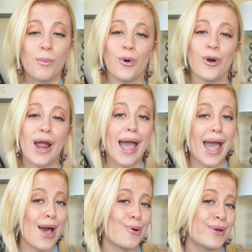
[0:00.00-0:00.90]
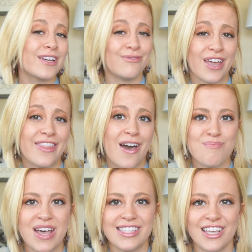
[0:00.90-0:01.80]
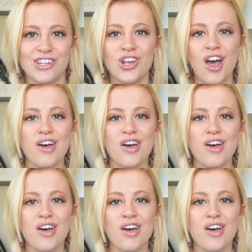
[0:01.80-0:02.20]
or how to convey that message